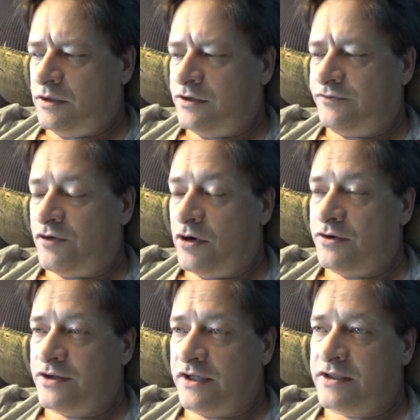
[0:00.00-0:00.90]
as far
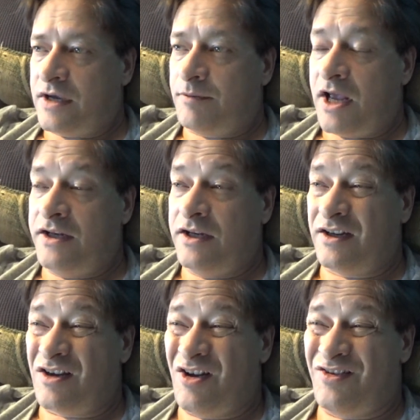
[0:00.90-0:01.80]
as, like, time, I need
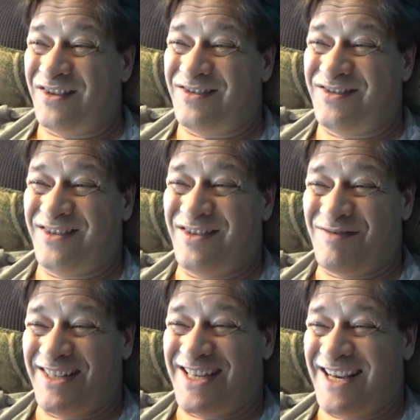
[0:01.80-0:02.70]
to call to get
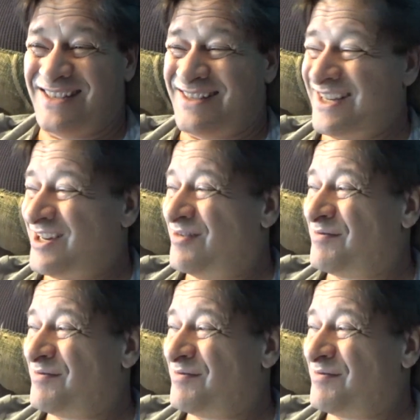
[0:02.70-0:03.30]
my taxes secure,